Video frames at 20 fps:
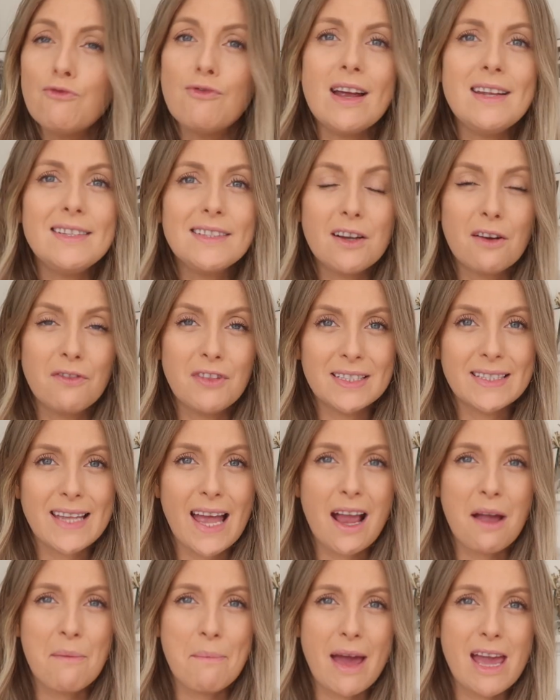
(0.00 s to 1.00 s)
Raising of the
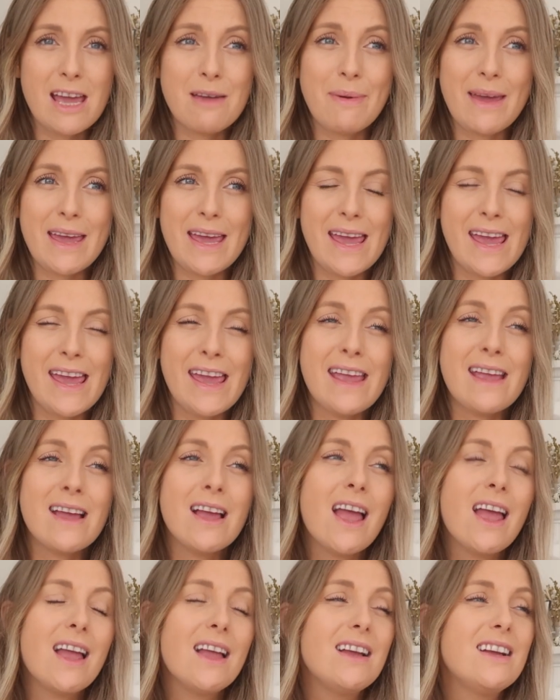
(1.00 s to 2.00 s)
second baby,
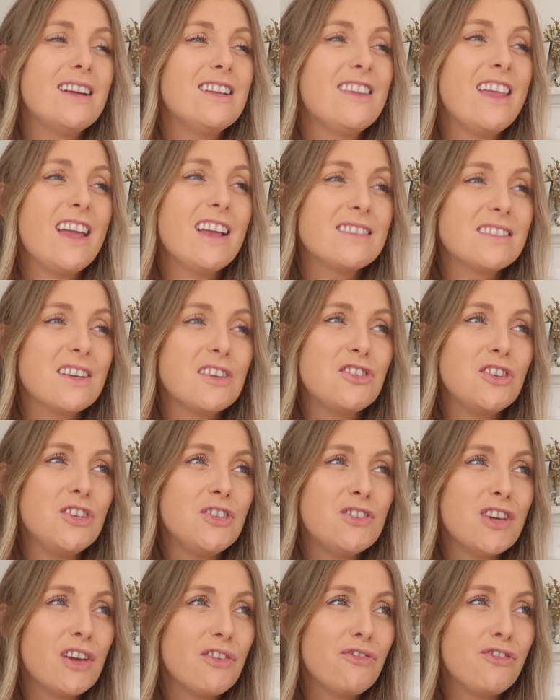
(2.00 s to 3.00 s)
things I do
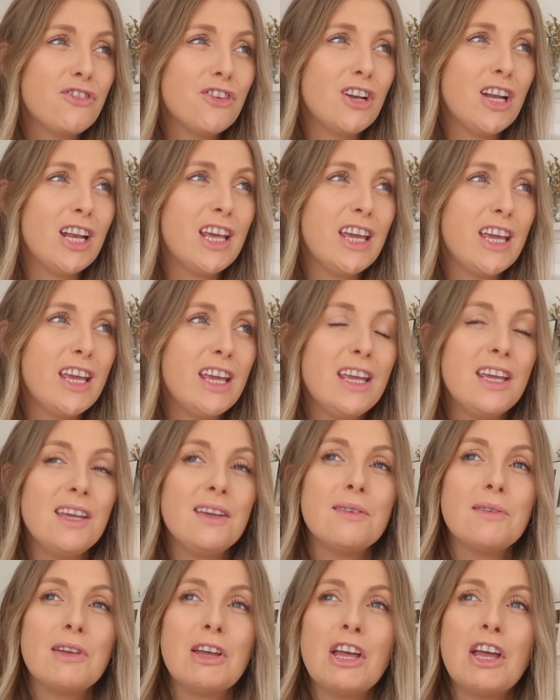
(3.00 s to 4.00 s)

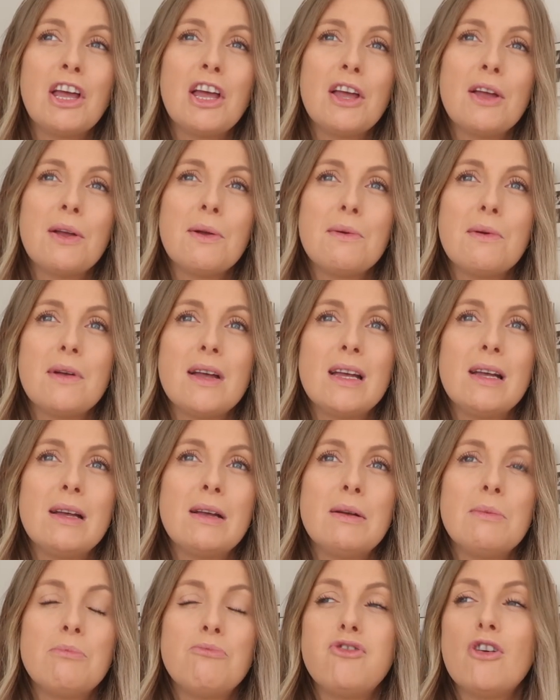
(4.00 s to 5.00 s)
differently.
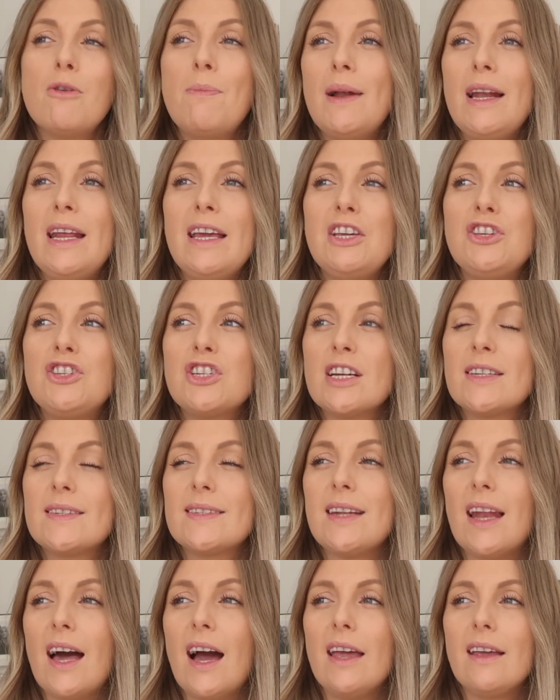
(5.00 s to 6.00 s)
Probably
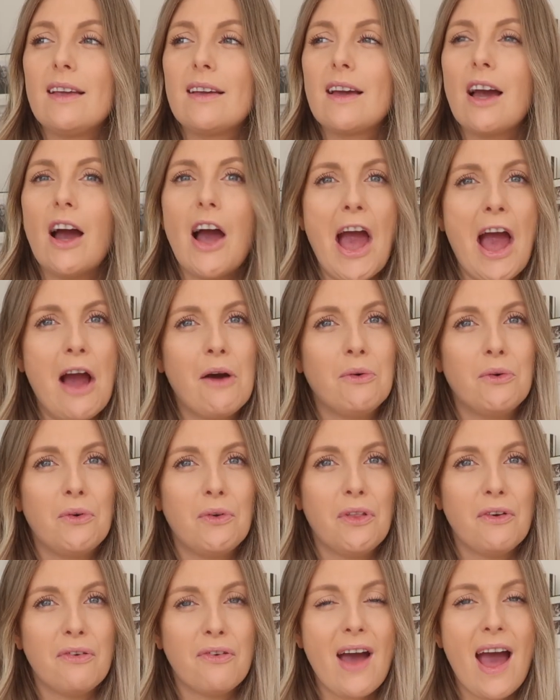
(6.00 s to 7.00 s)
just like cut out all
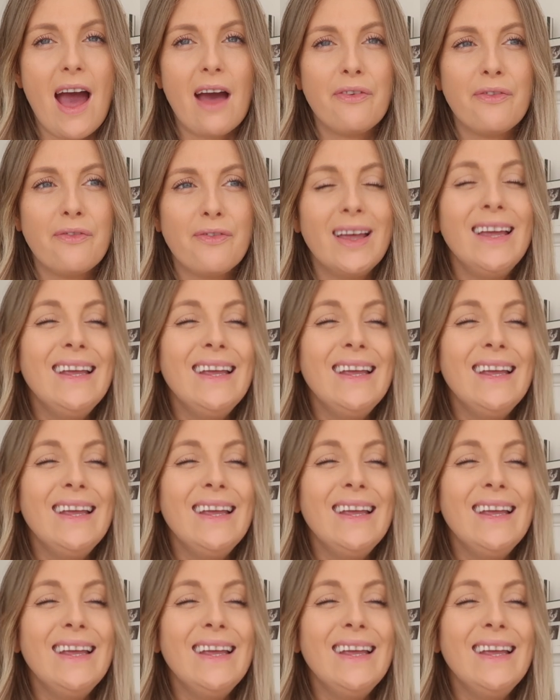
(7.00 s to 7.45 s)
the faff.